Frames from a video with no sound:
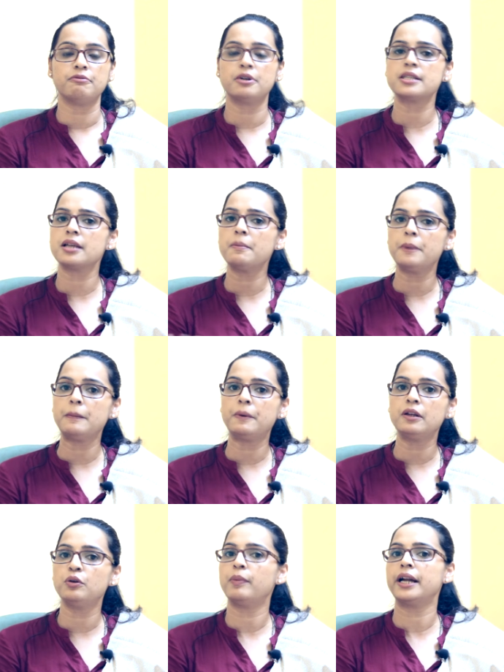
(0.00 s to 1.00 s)
For some
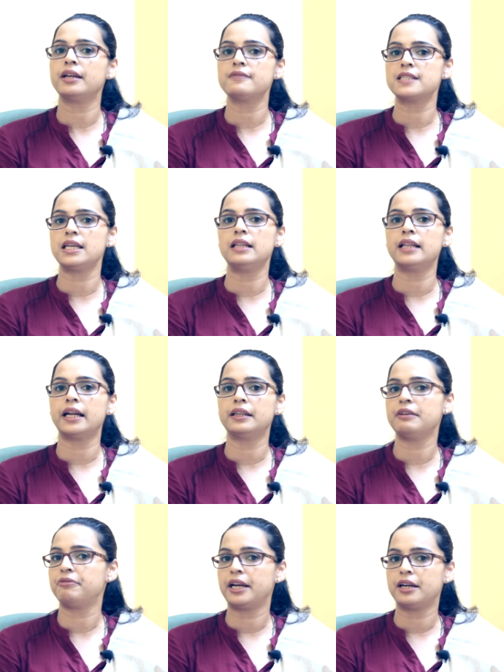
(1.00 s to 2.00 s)
people, you might have seen that
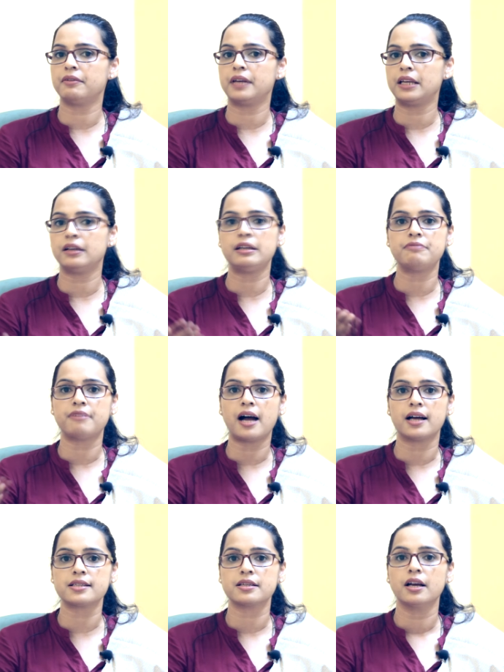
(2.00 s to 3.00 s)
they fade away really
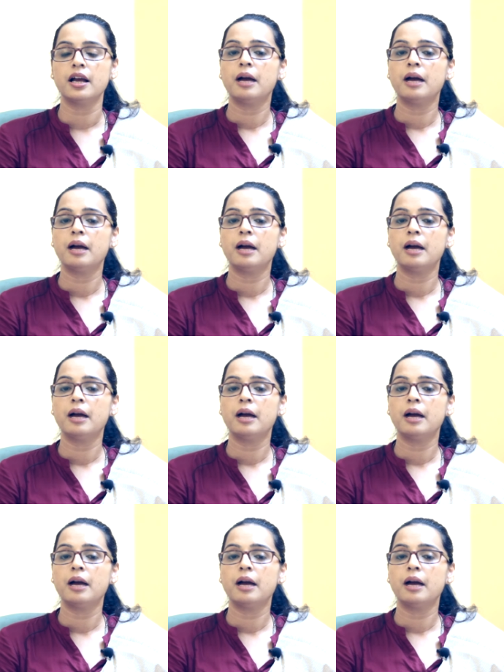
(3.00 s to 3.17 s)
fast